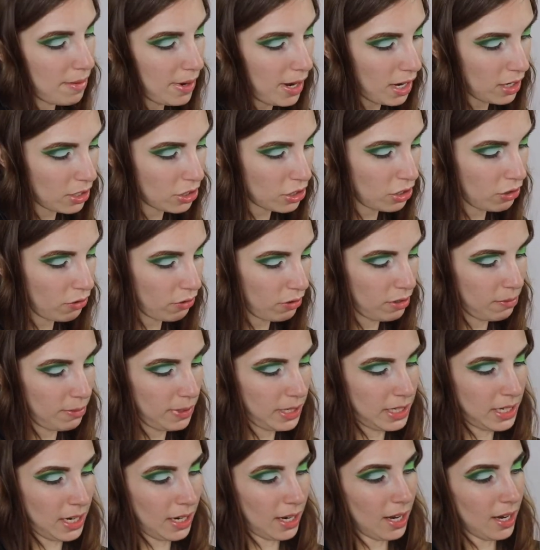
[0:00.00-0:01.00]
actually going to
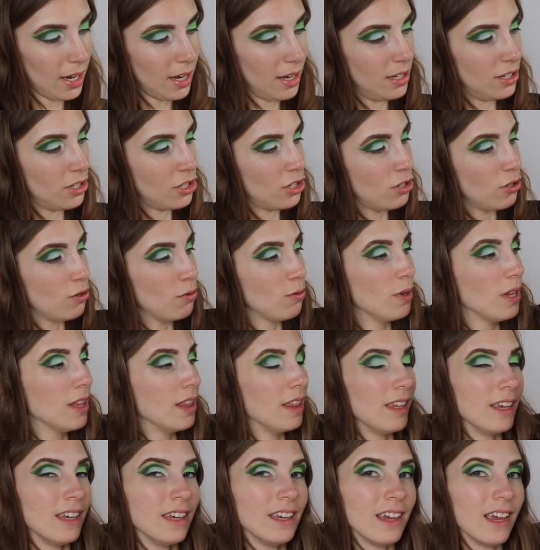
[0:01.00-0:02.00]
be digging into
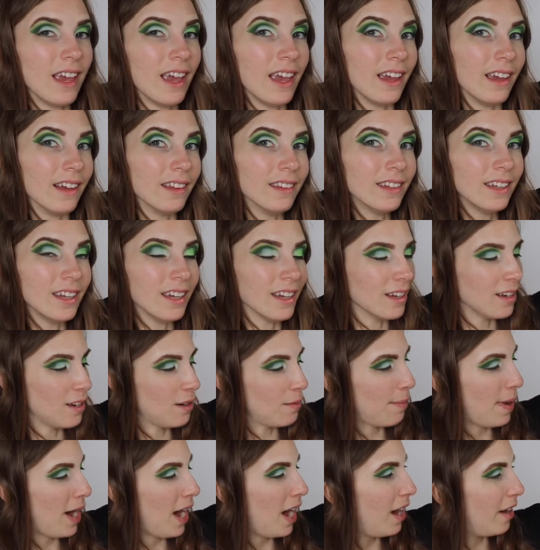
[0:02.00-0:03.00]
the
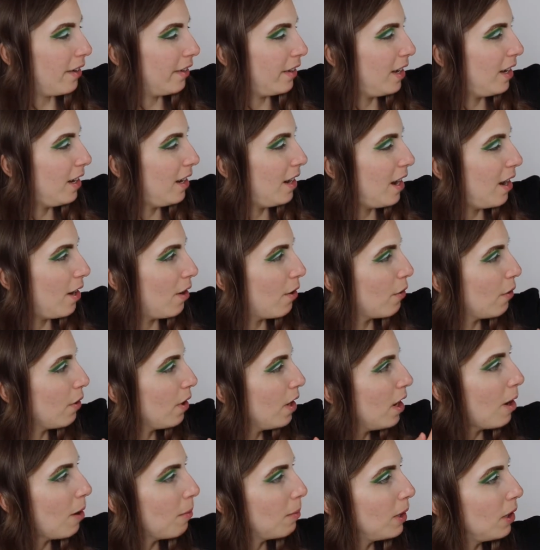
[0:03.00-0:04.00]
Alien palette now.
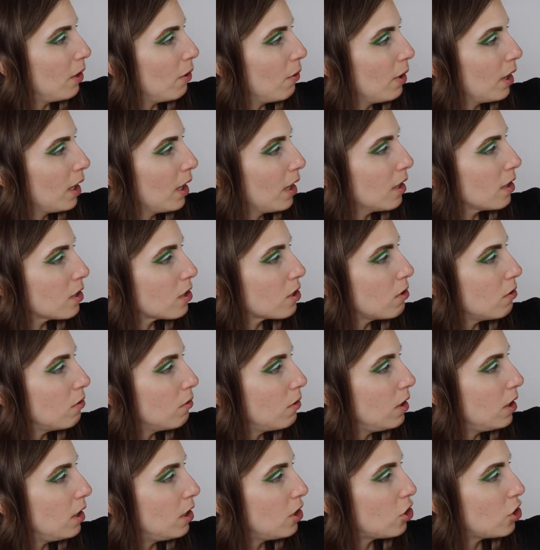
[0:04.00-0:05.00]
I'll be going into
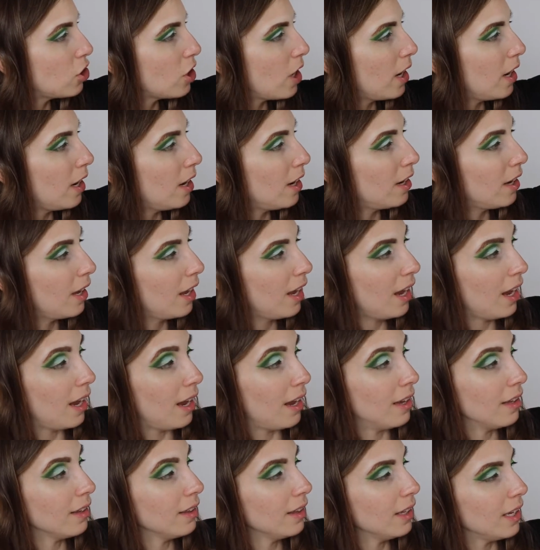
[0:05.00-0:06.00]
the shade
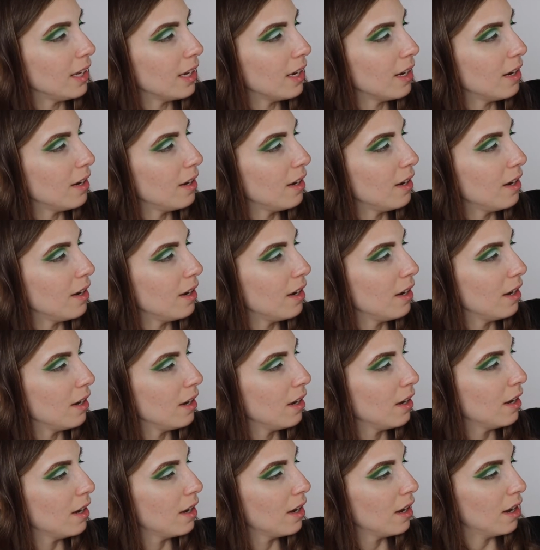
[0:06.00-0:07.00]
Alien,
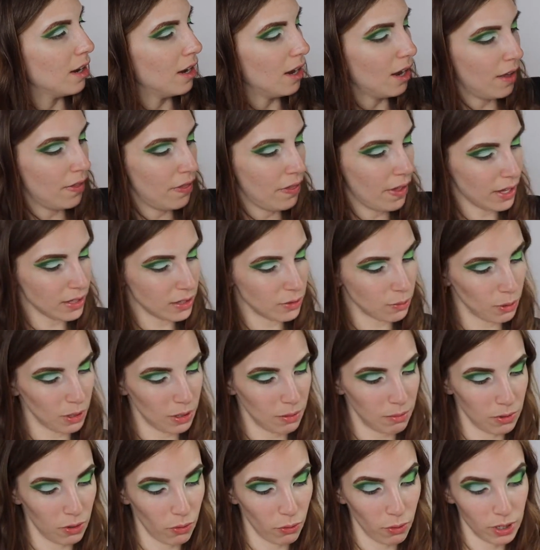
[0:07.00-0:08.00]
and that's what
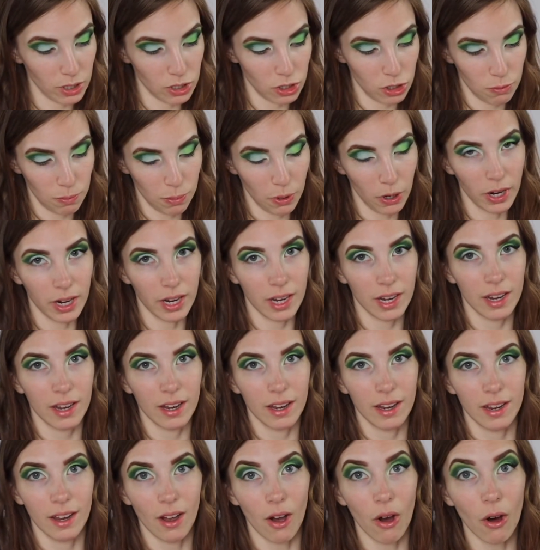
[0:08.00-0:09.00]
I'm going to put
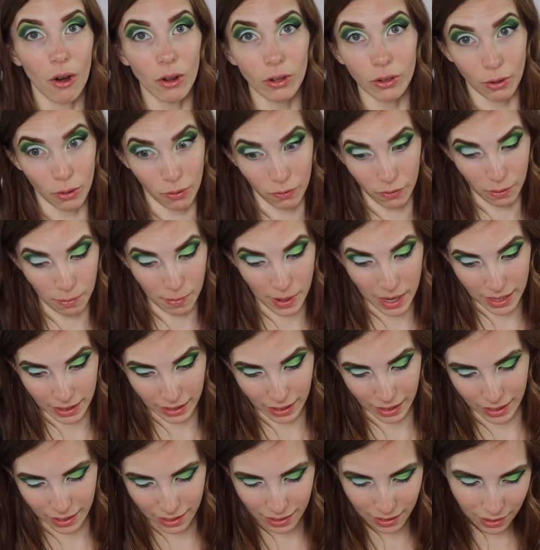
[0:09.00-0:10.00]
all over my
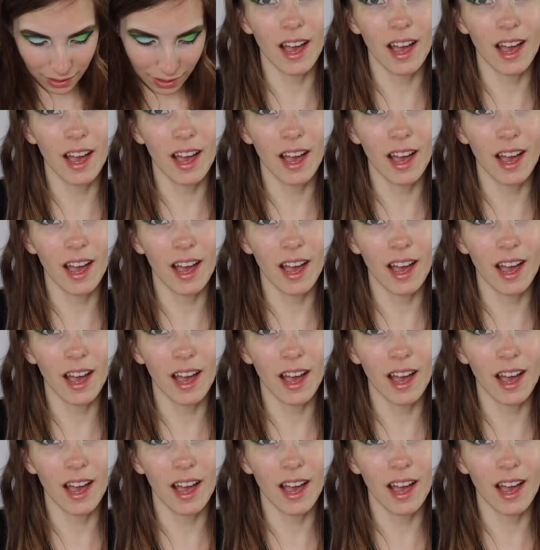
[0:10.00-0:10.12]
lid.